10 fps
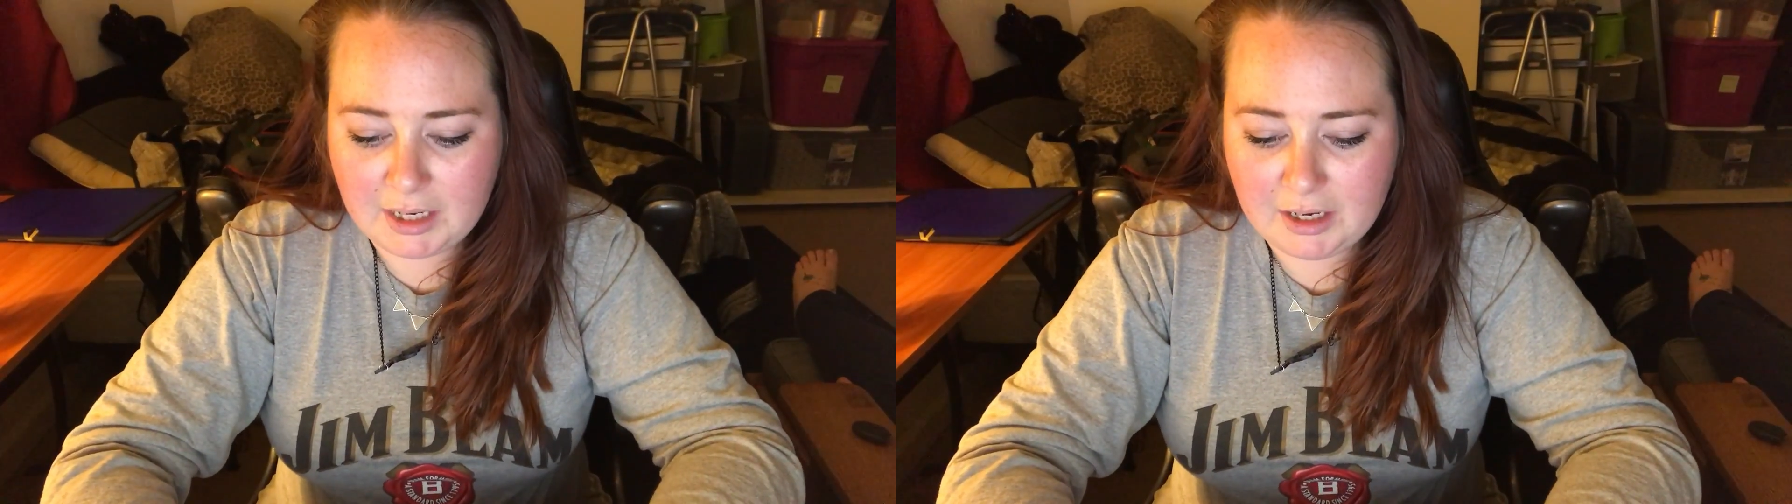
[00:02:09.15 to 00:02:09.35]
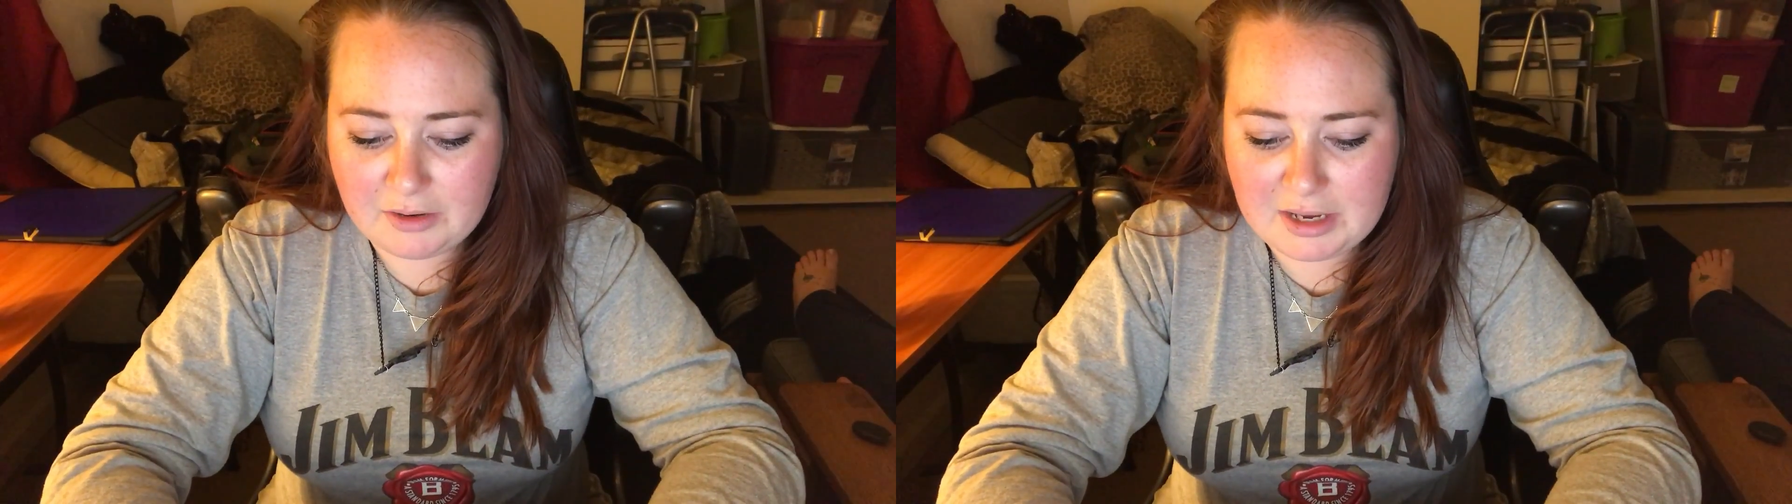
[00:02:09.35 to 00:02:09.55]

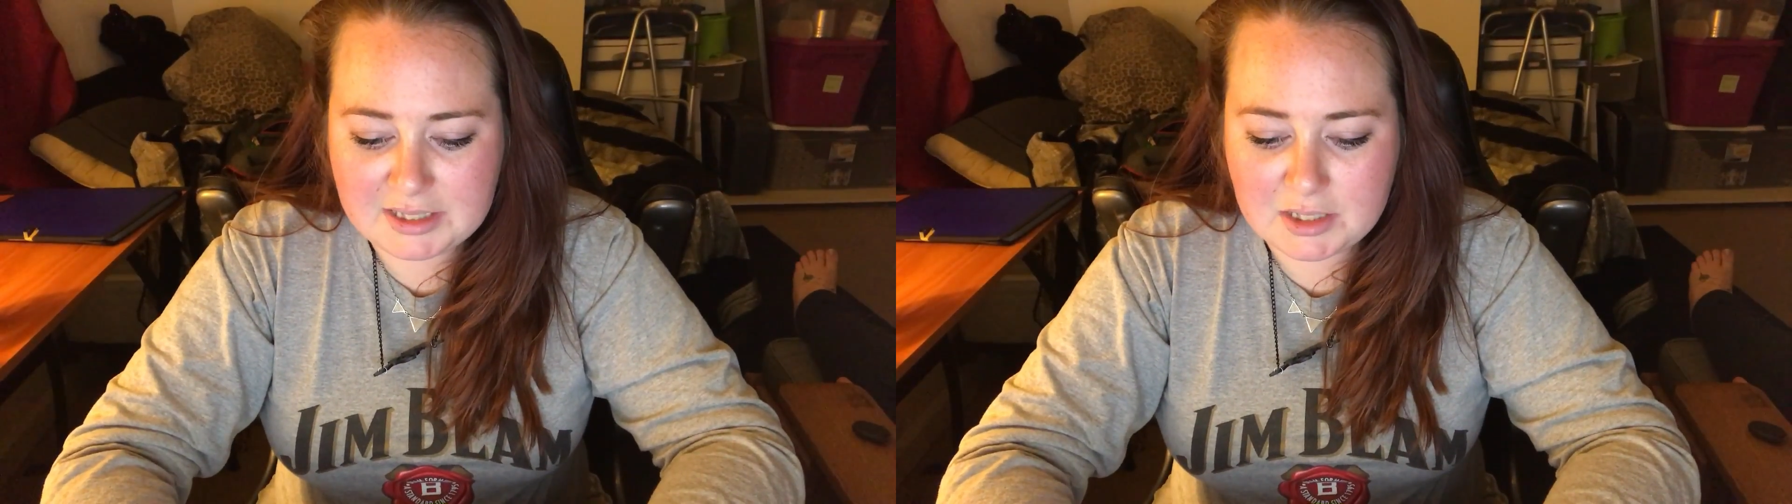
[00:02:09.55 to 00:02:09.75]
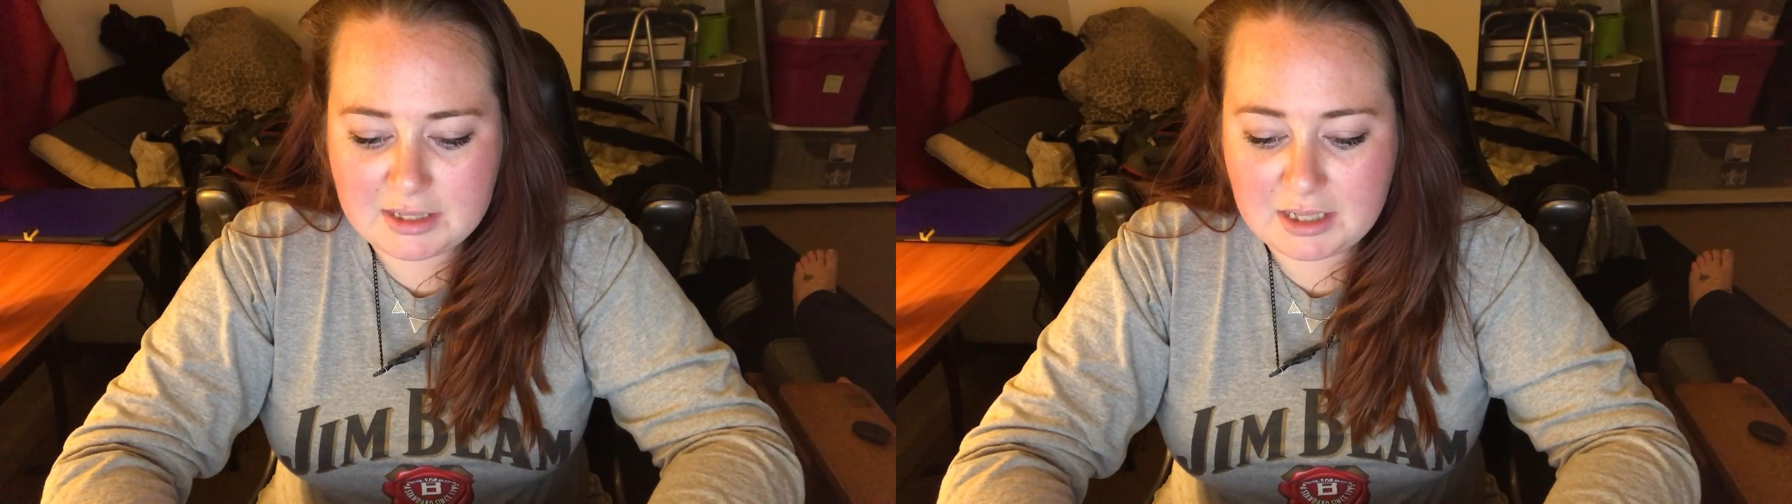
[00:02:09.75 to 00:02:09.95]
Okay,
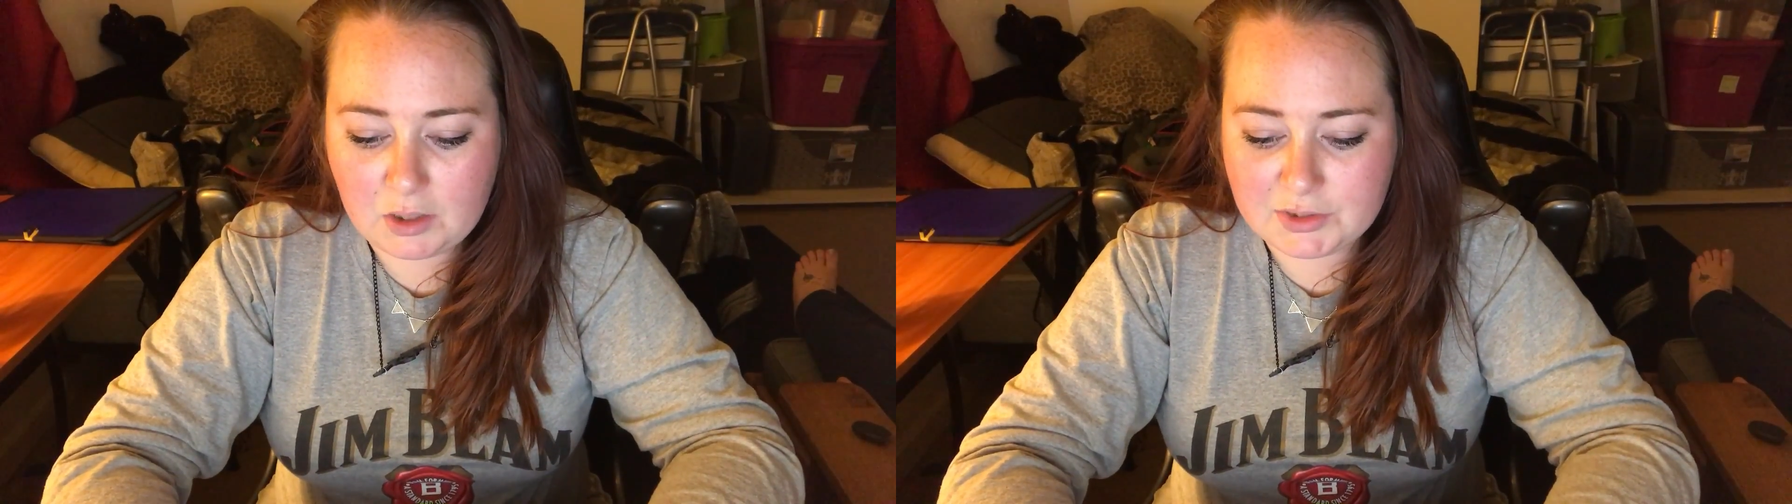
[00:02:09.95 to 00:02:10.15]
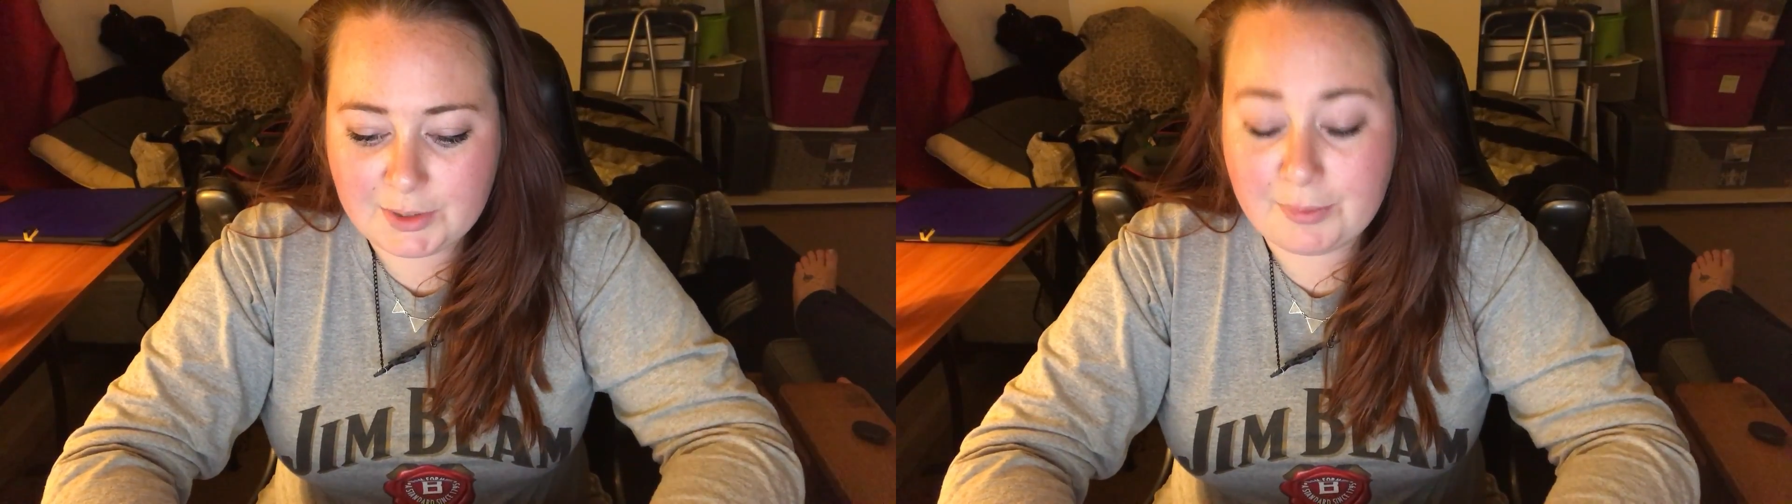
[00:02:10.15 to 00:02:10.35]
so and then
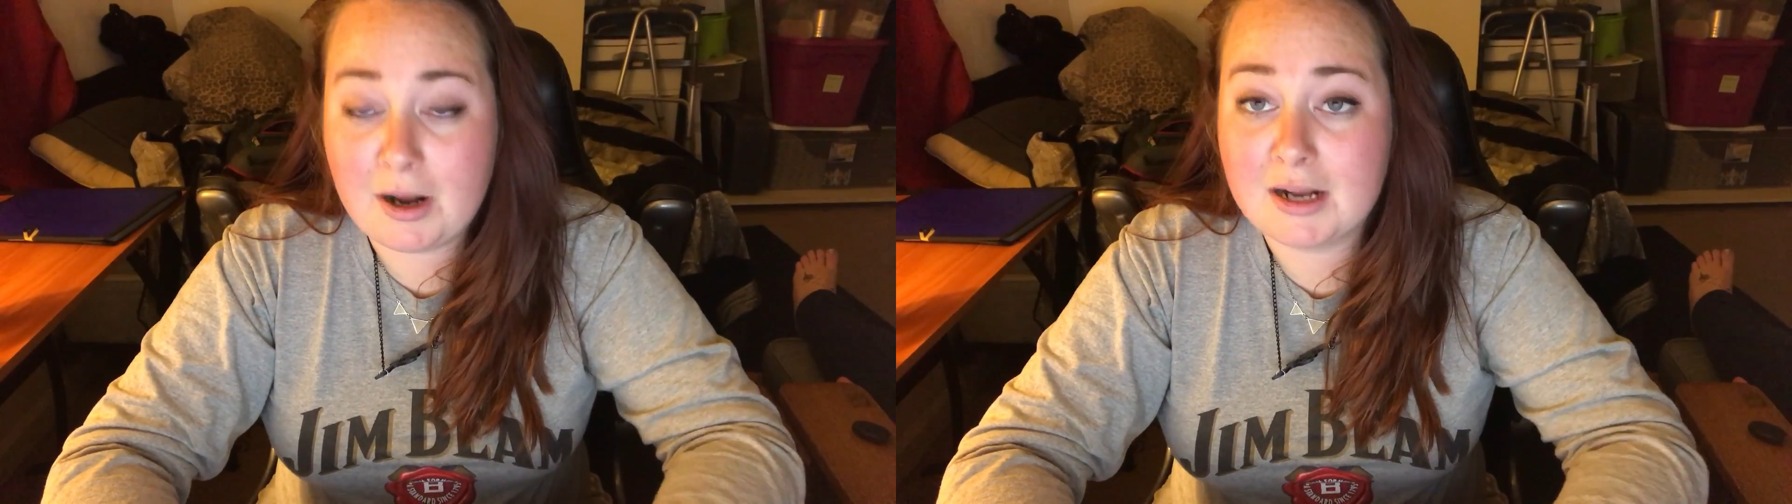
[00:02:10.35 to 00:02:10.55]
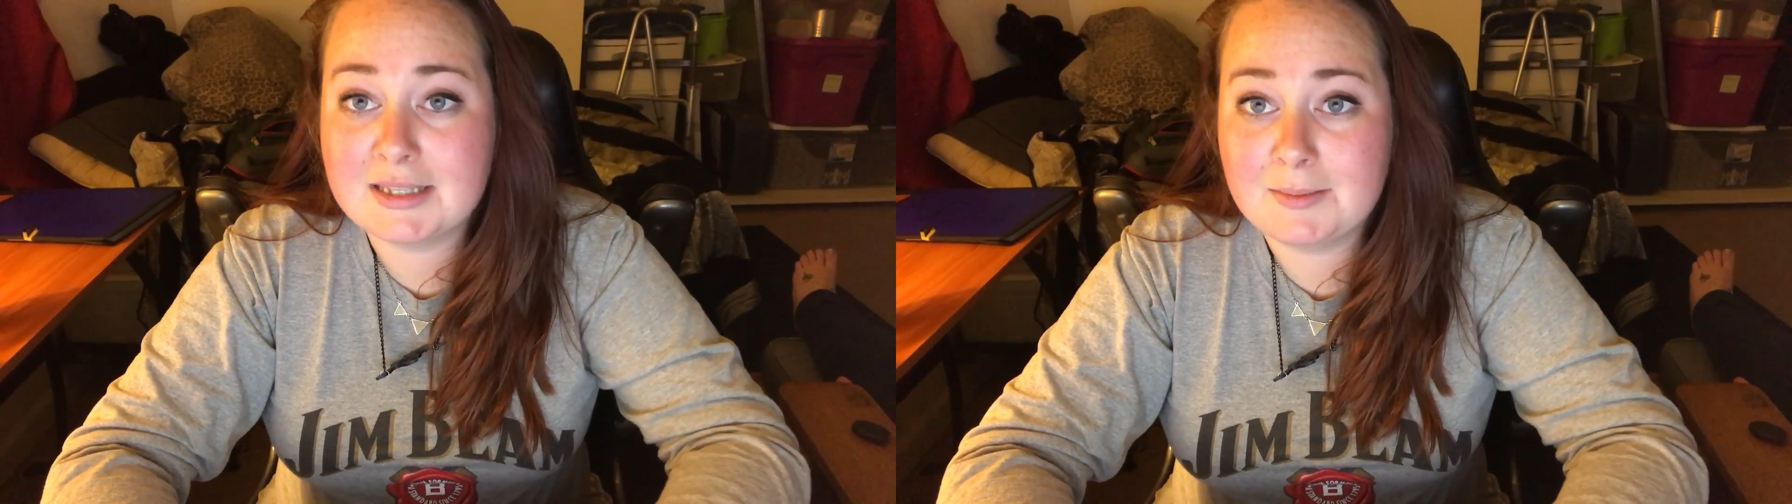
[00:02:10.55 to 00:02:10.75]
also
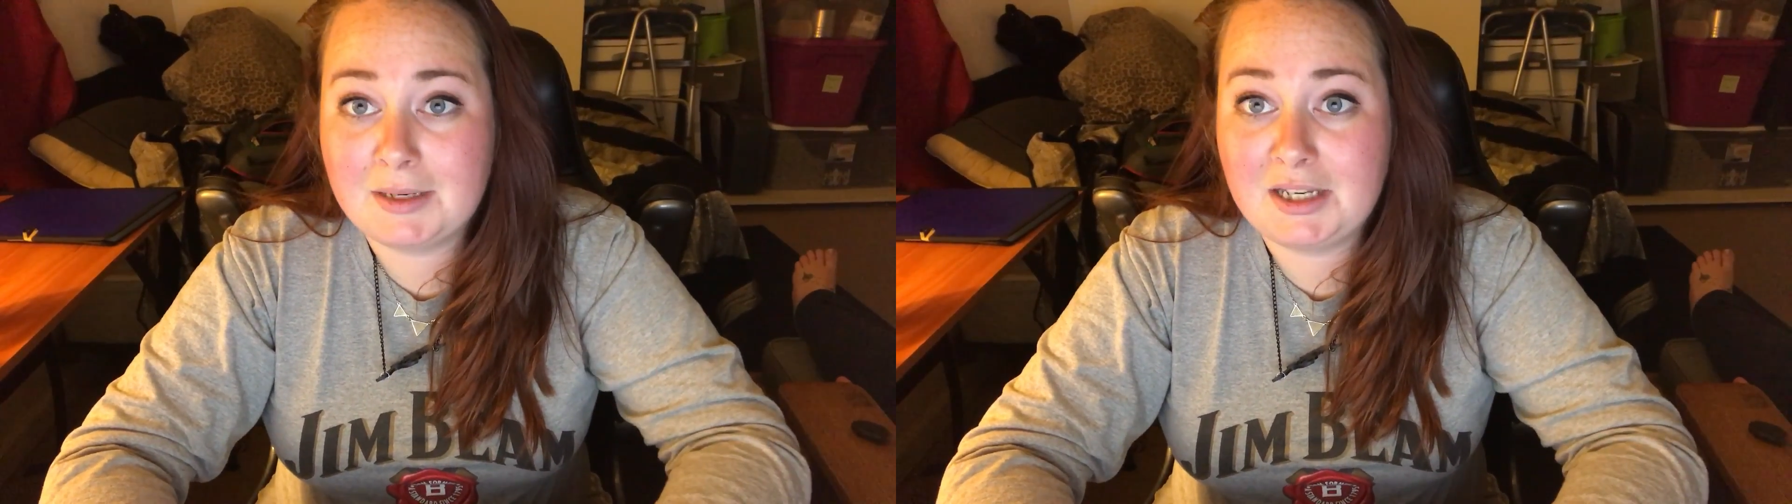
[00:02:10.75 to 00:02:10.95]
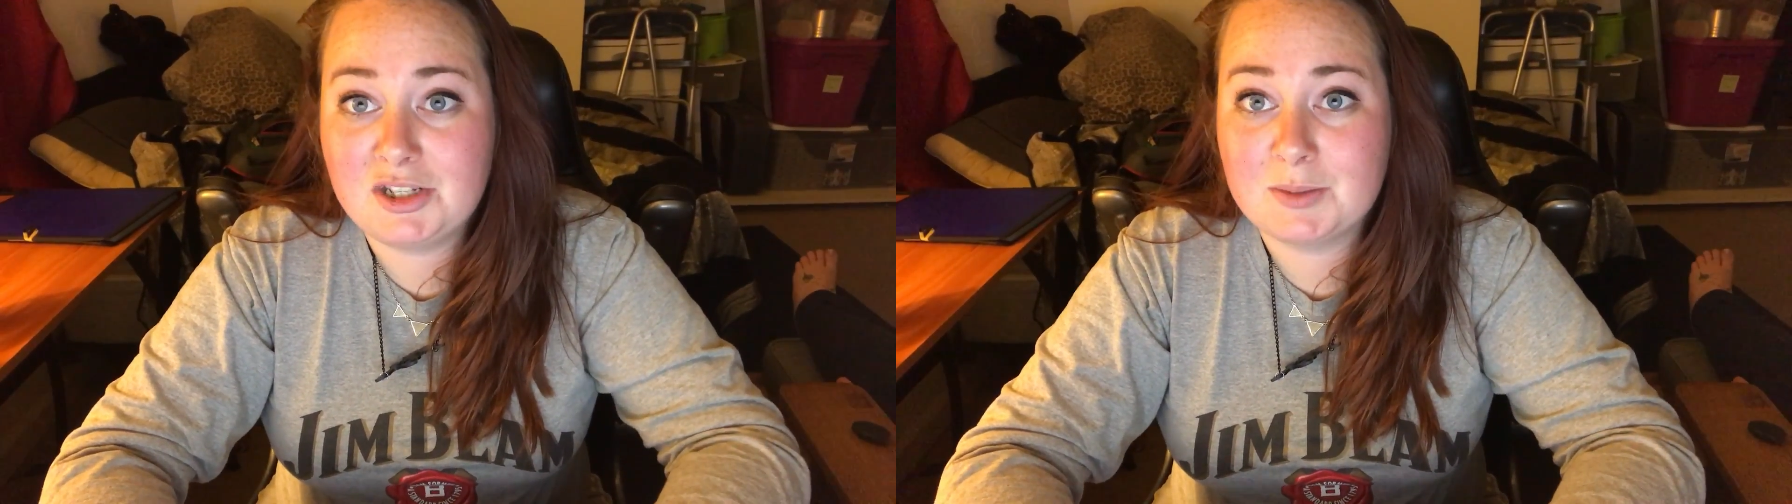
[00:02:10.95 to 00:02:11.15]
proximity,